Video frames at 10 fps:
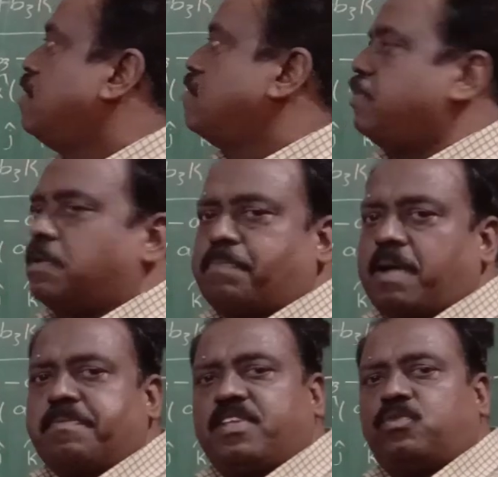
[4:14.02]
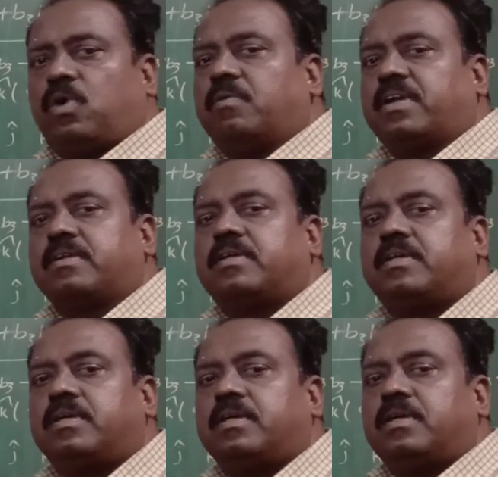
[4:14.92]
for properties over,
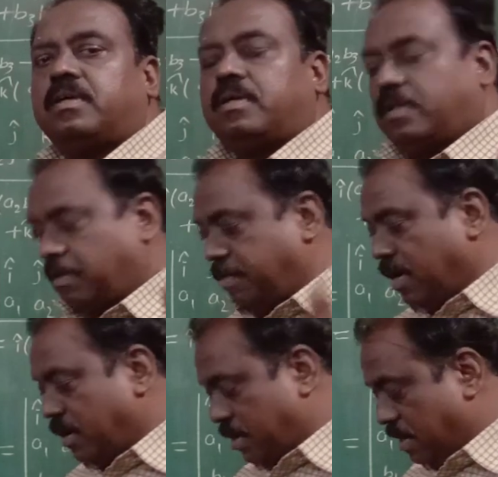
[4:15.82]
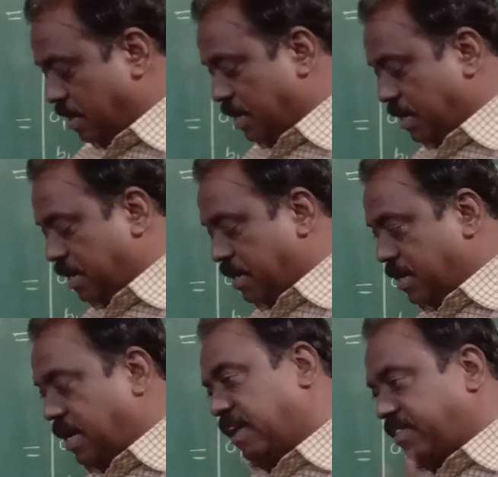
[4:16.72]
A bar
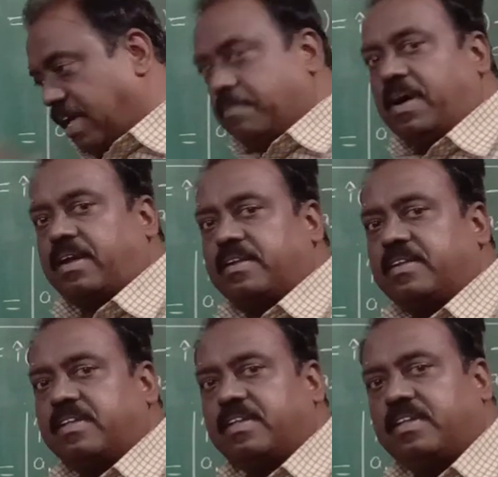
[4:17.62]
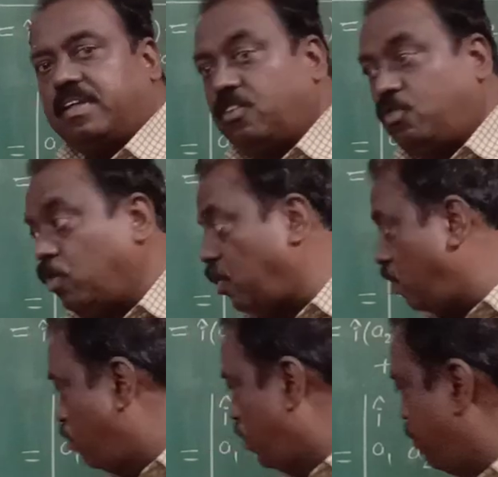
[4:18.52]
cross A bar is 0. Why?